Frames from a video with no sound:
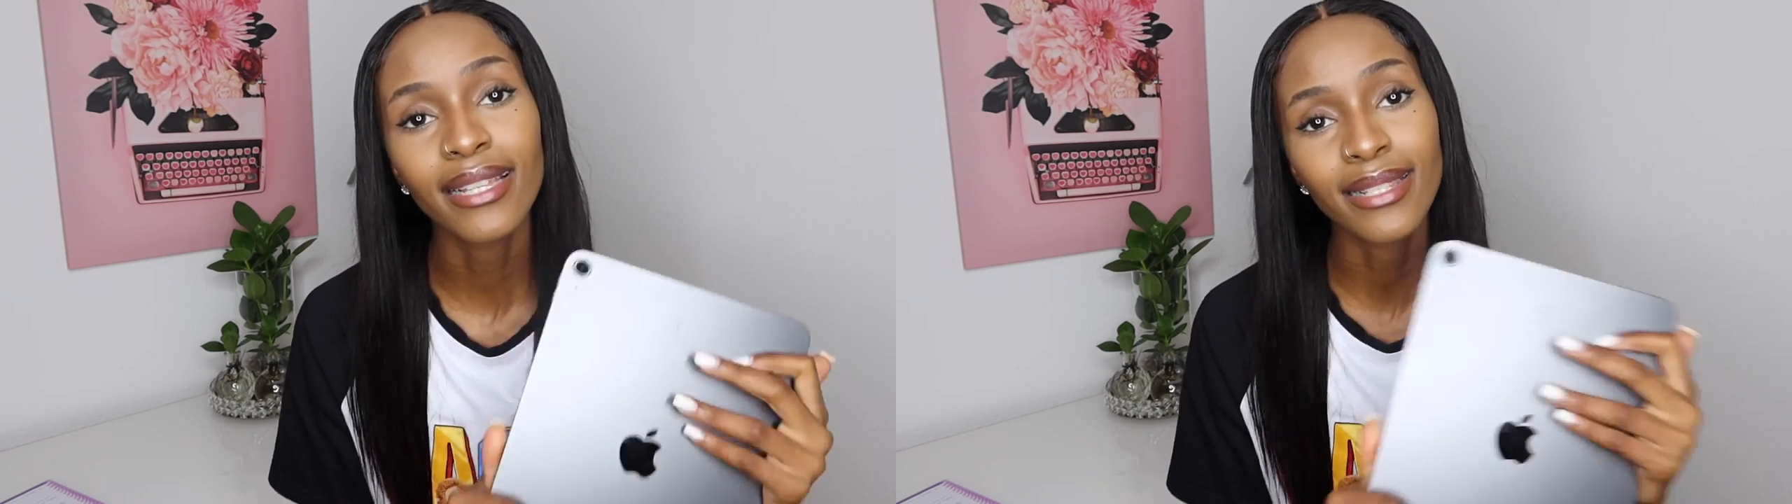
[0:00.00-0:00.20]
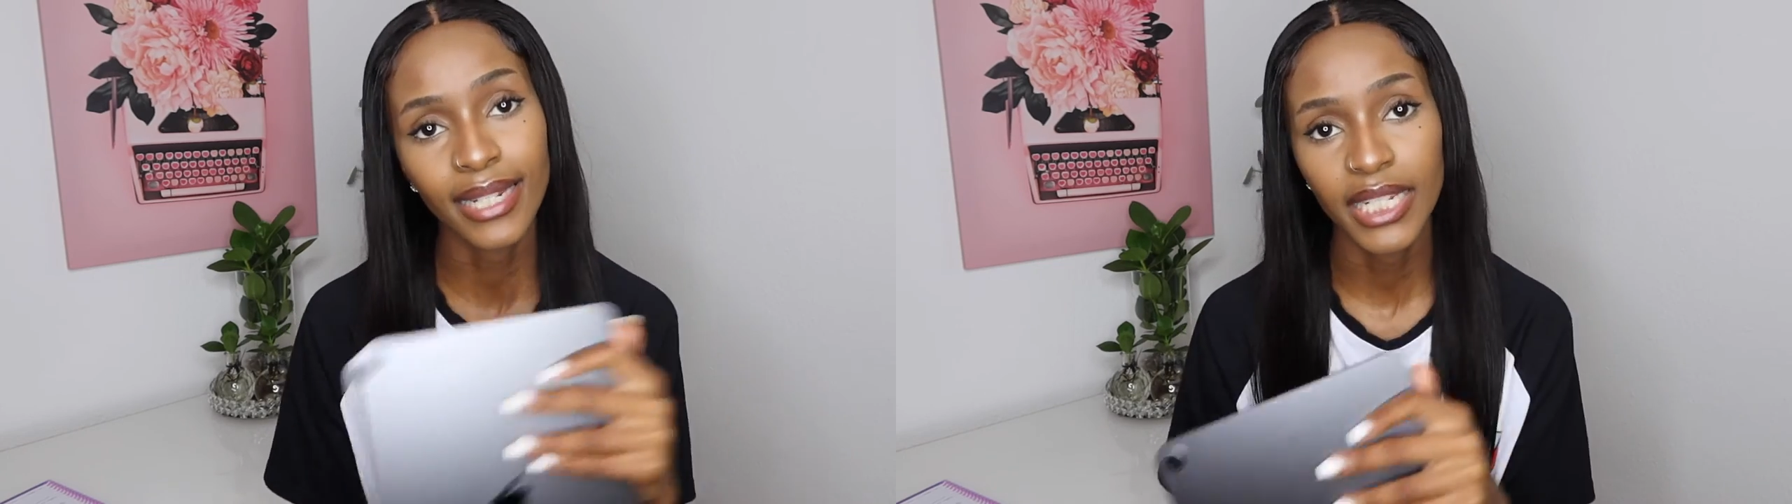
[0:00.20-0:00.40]

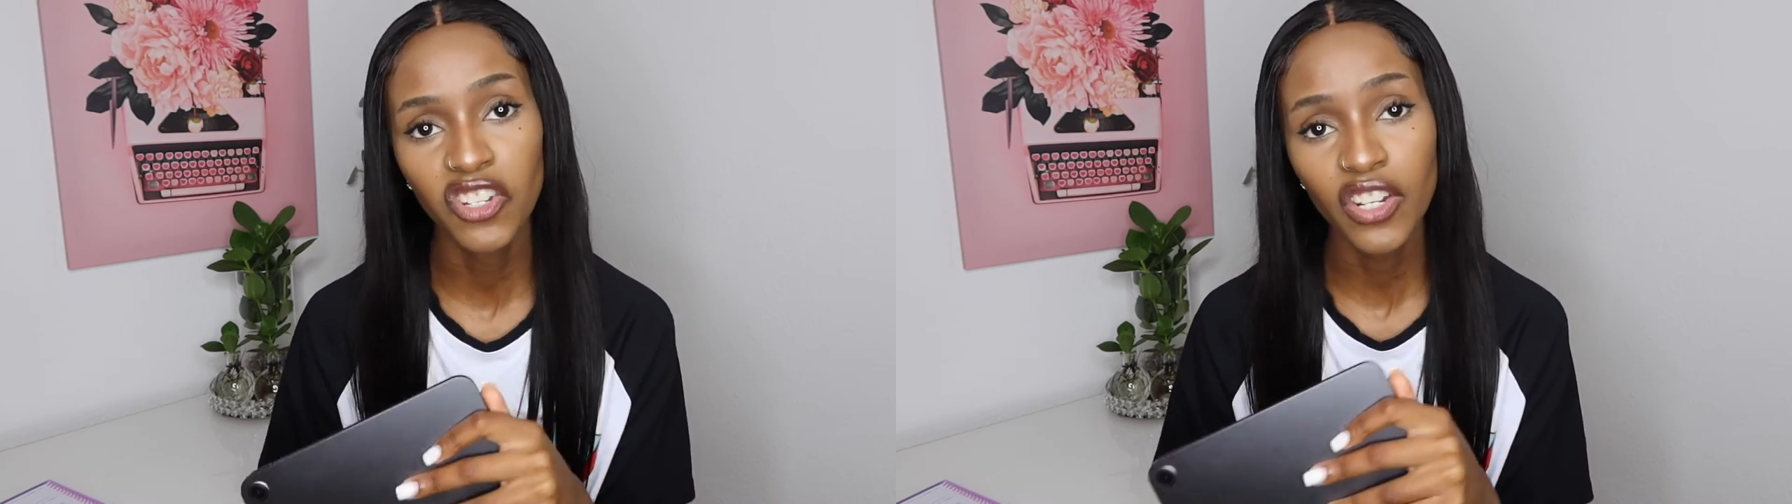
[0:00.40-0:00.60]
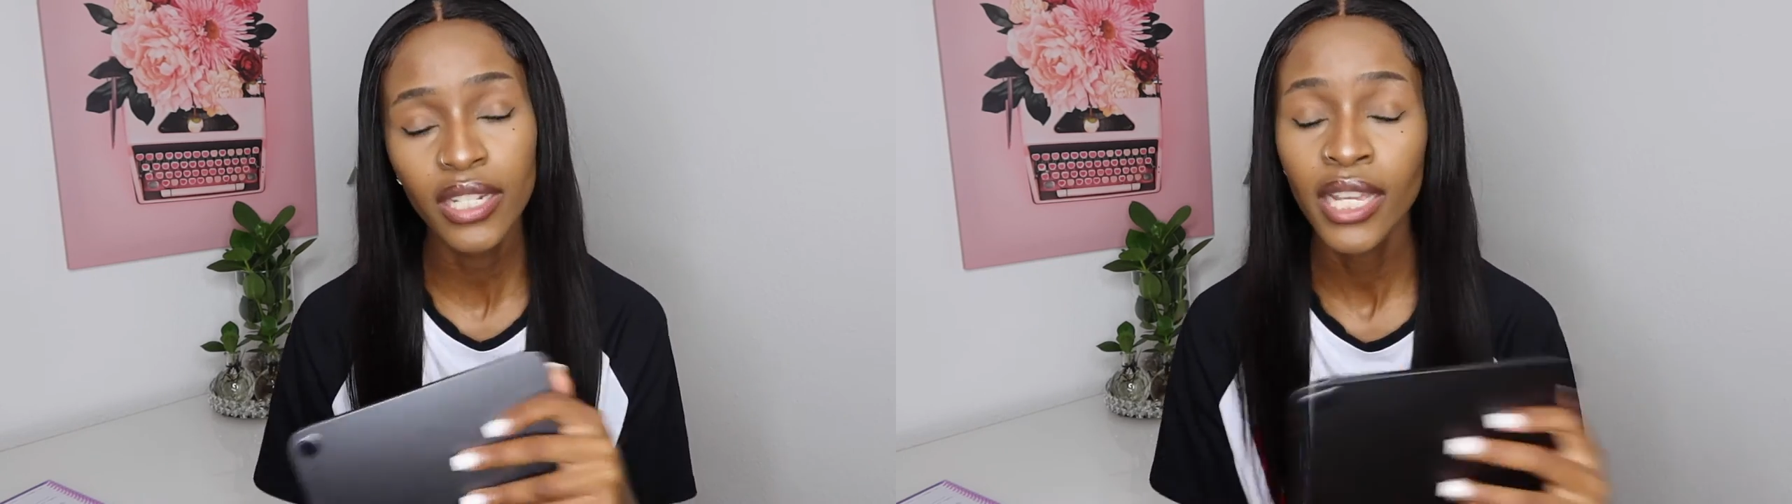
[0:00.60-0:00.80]
It's
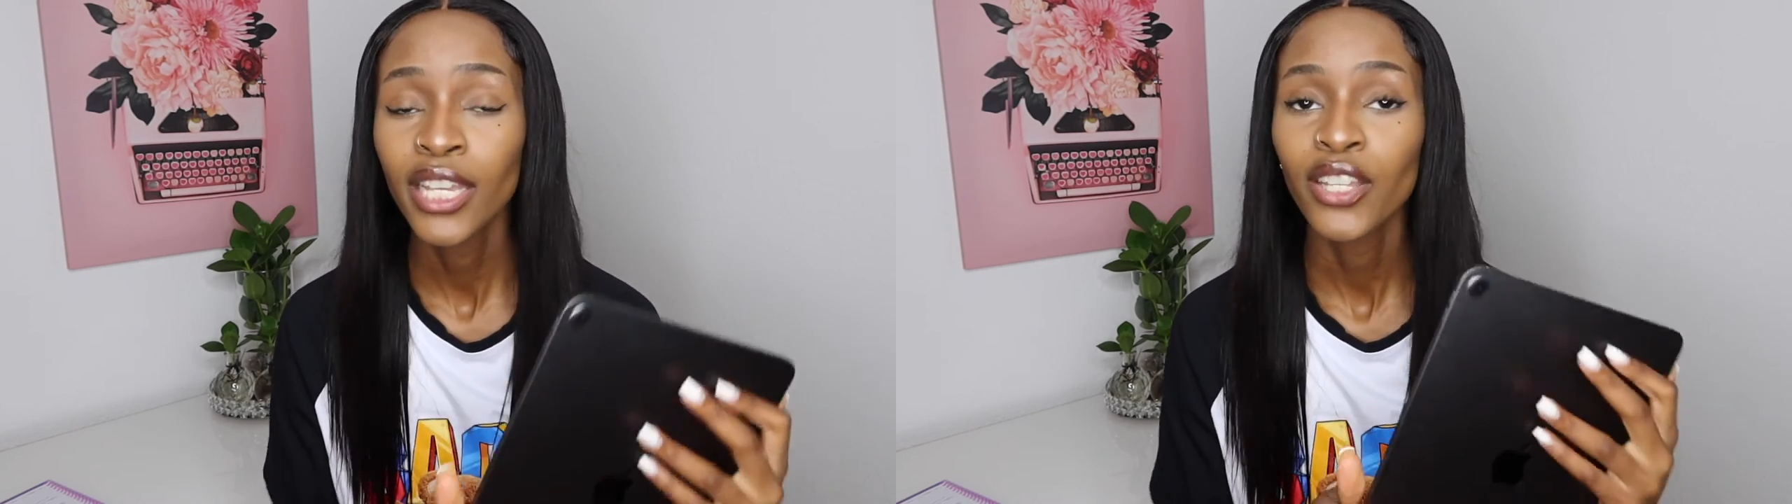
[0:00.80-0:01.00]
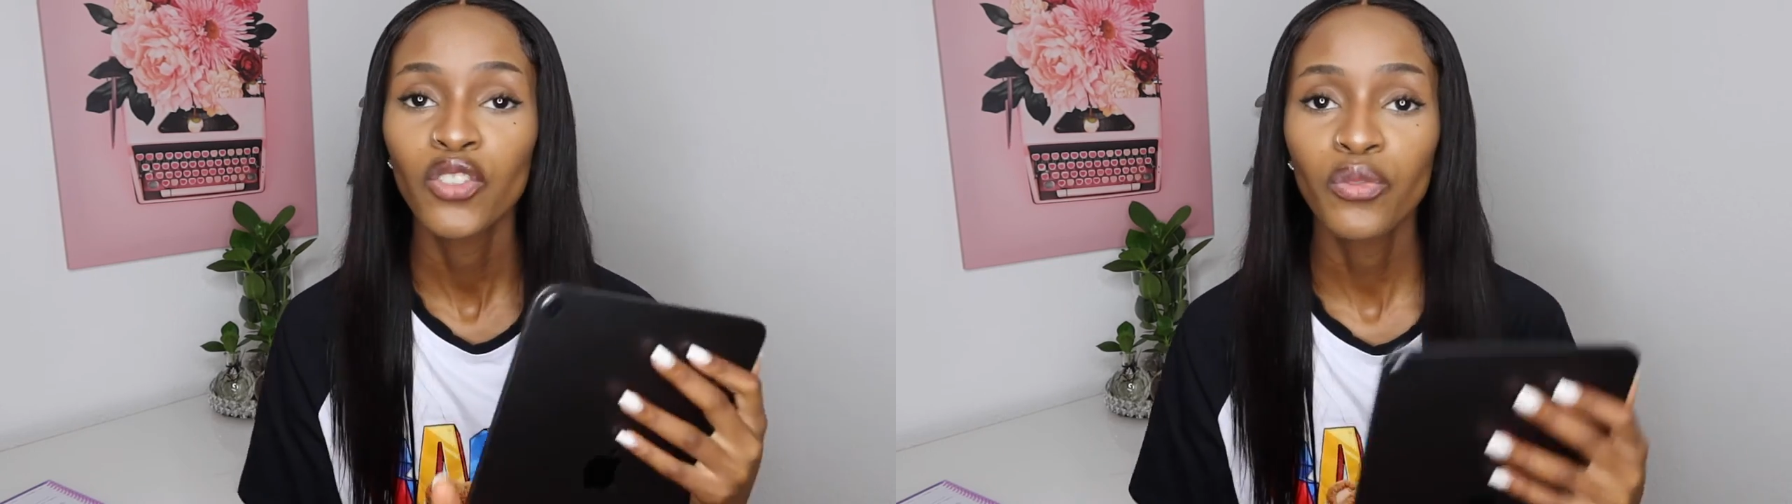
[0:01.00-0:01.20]
legit,
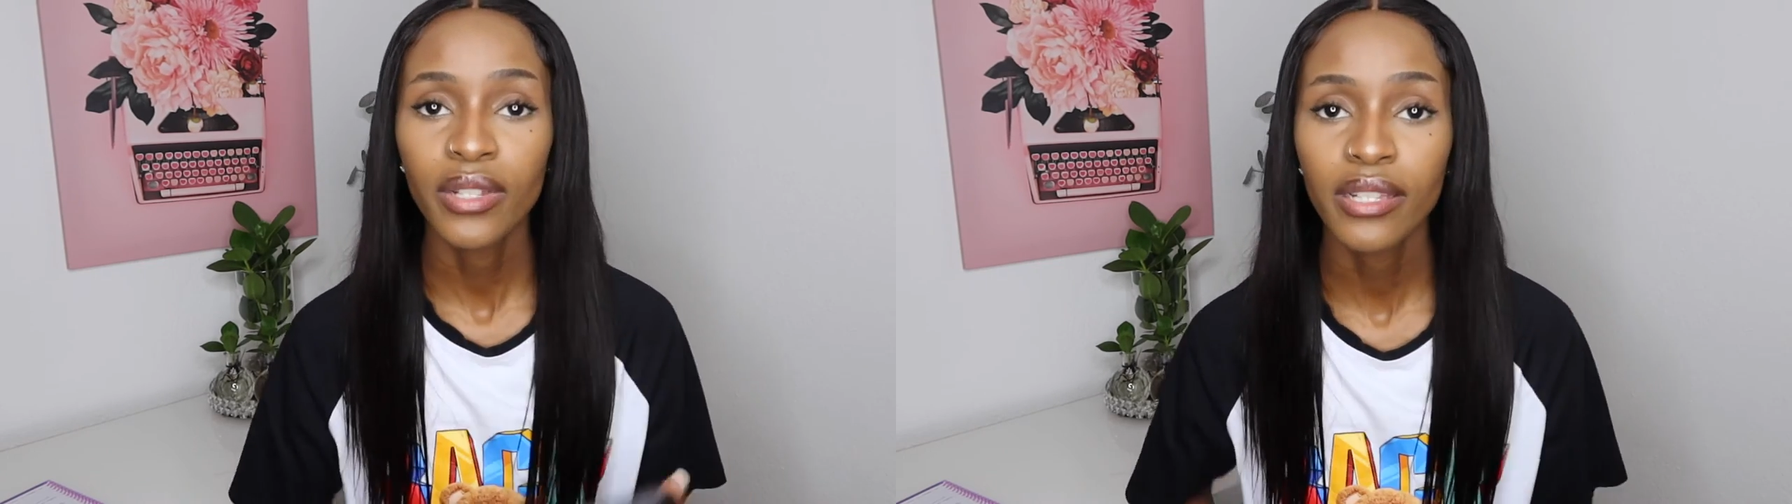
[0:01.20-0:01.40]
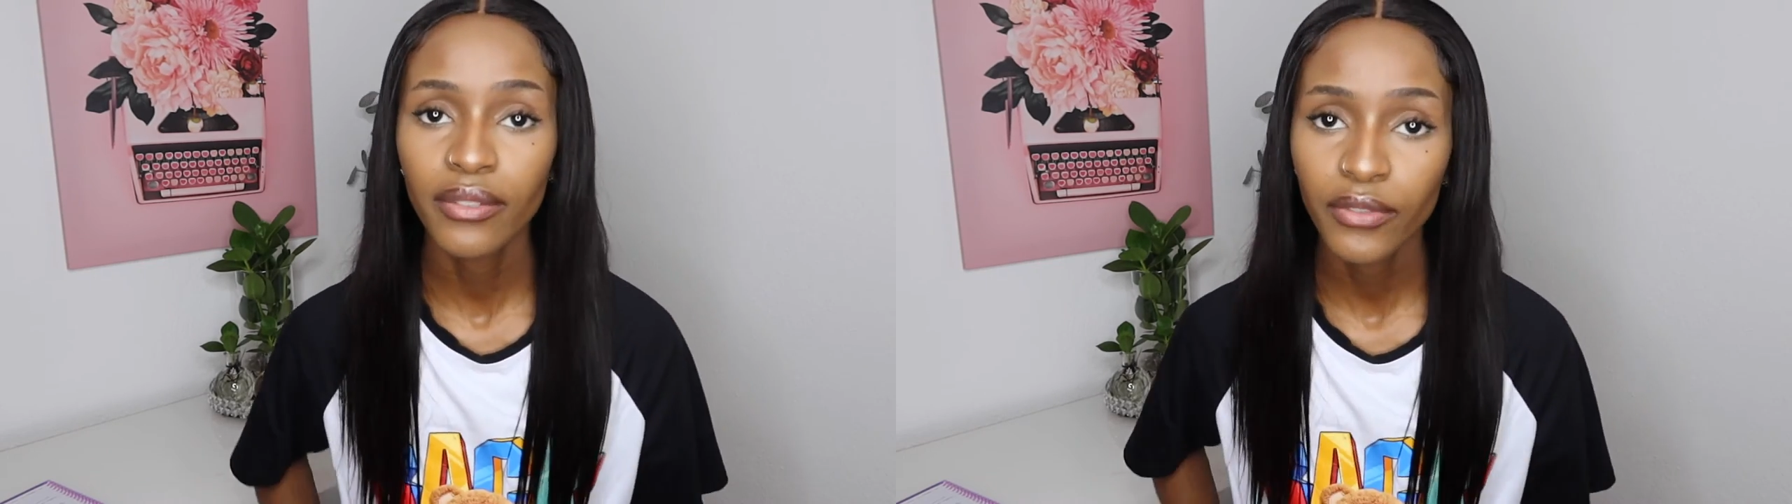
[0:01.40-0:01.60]
you
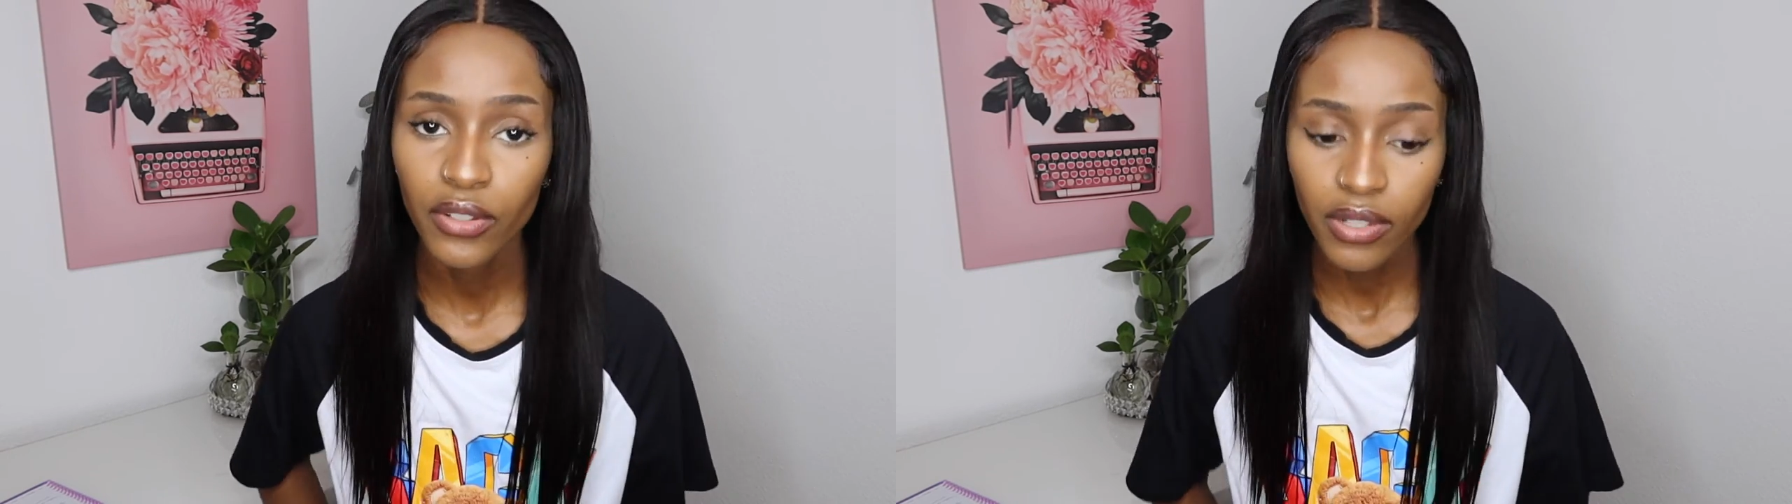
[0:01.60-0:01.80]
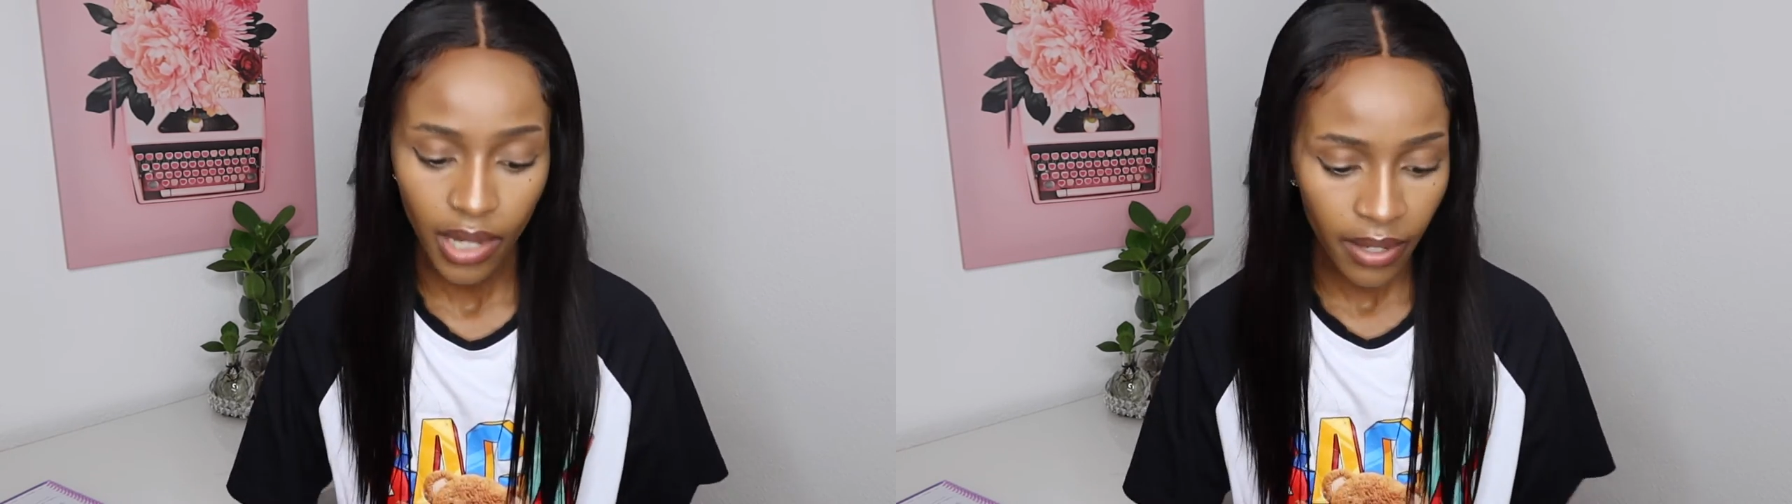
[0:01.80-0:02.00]
receive your
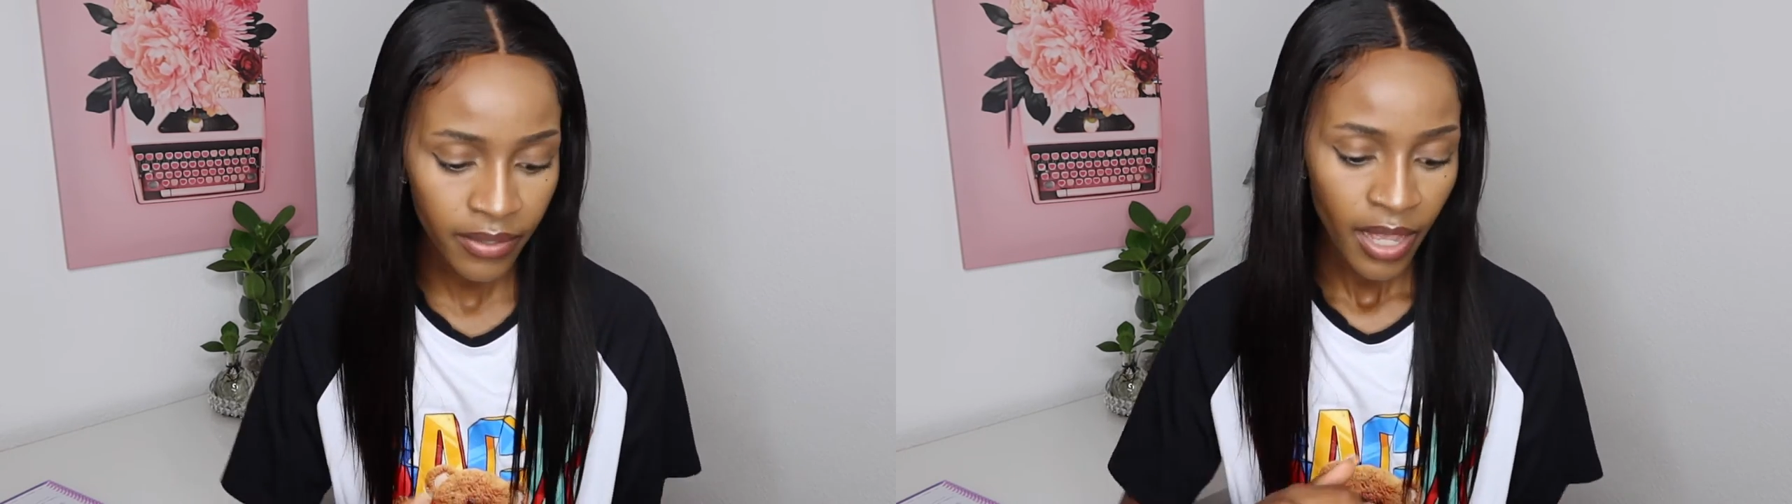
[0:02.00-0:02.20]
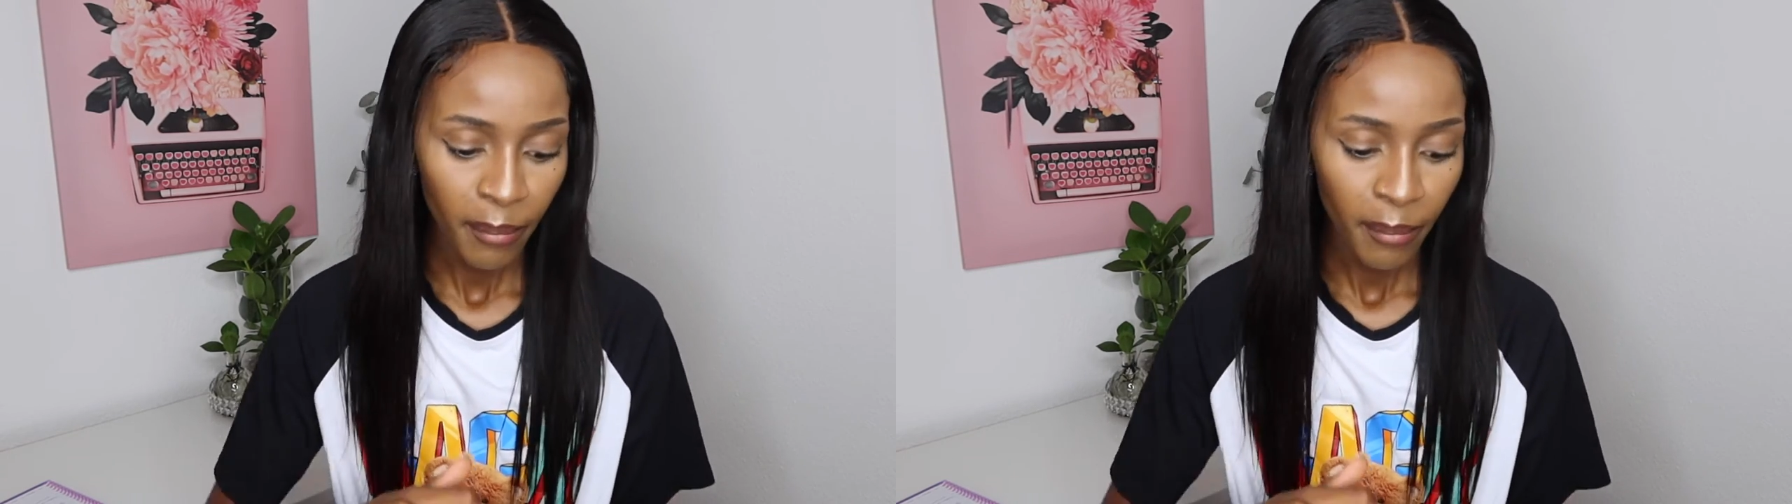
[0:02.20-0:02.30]
stuff.